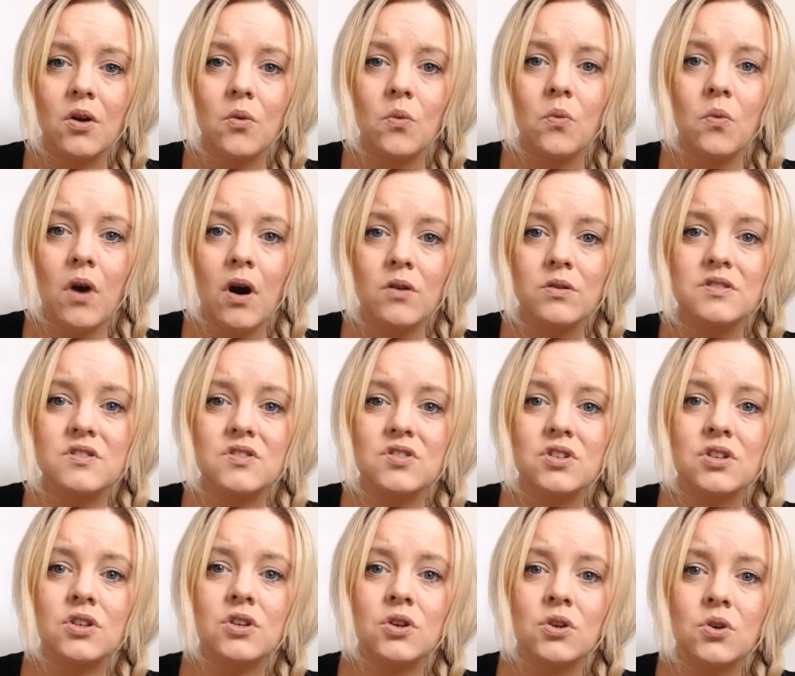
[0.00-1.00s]

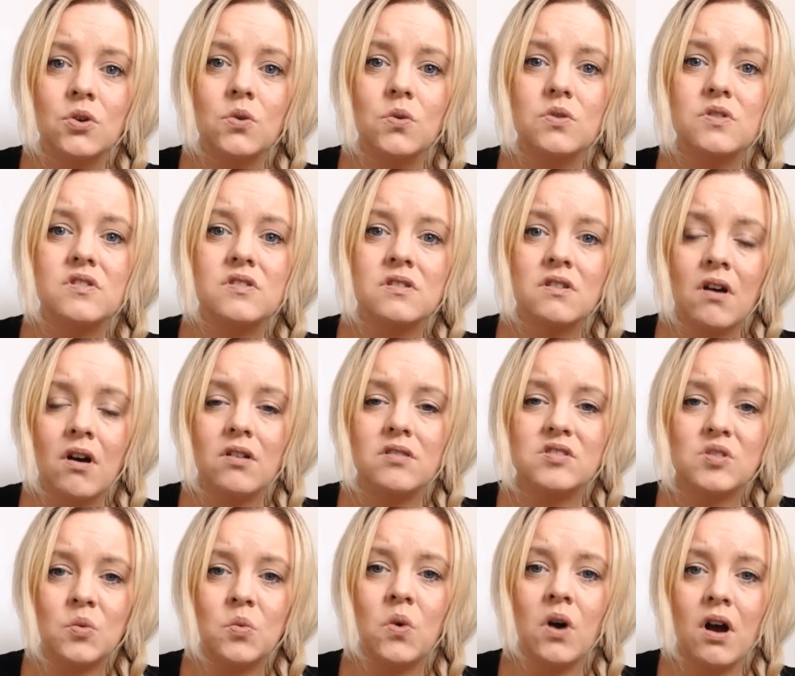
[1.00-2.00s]
whilst you start
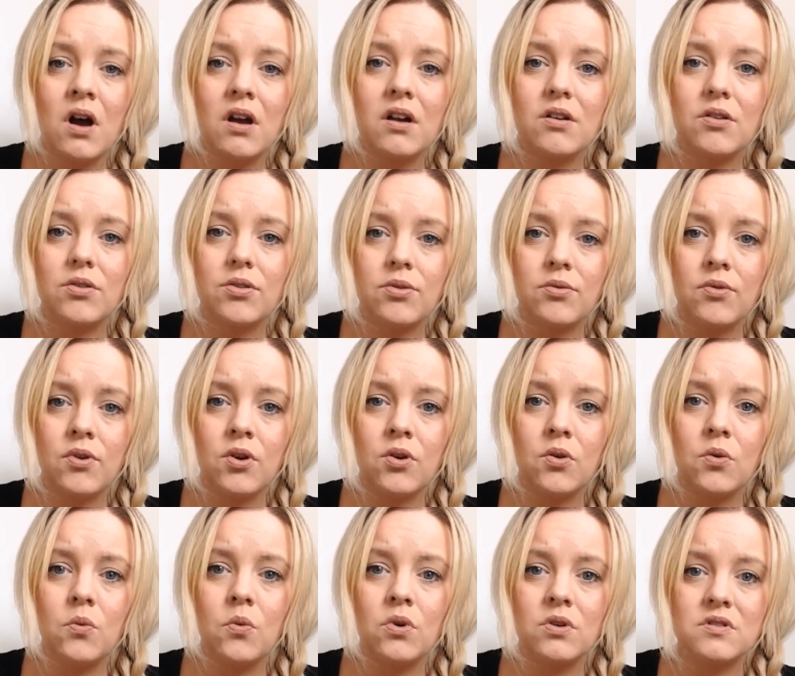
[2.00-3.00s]
to work
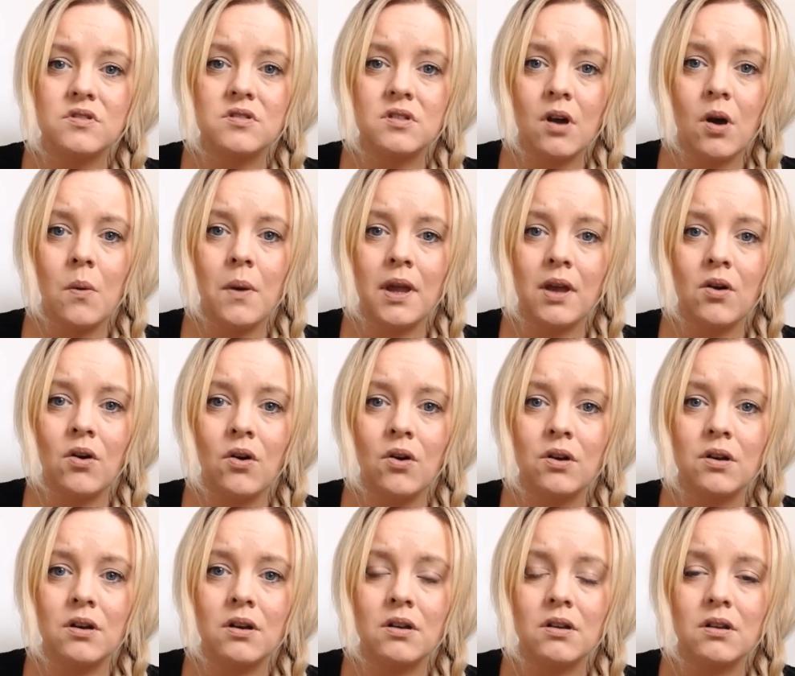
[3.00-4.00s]
through what's going
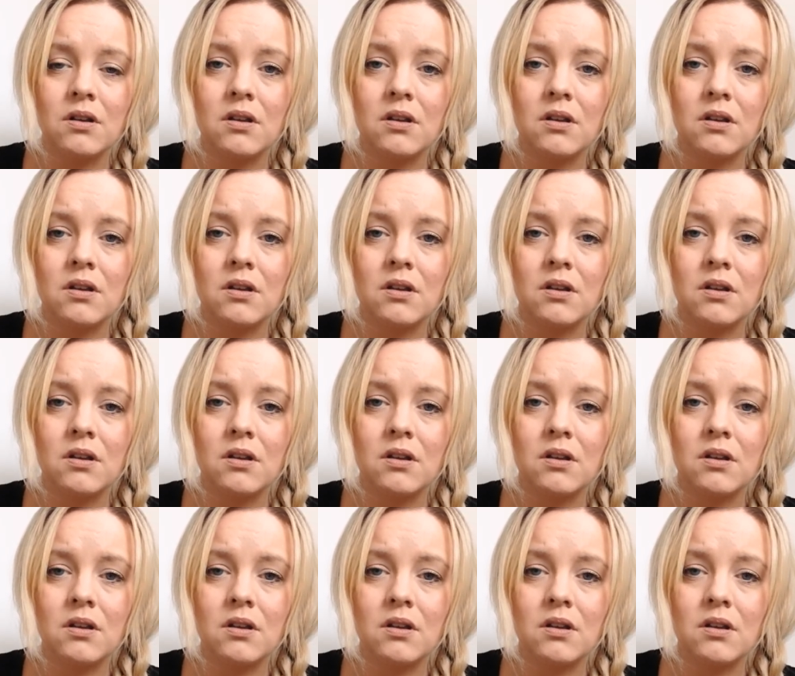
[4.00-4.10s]
on.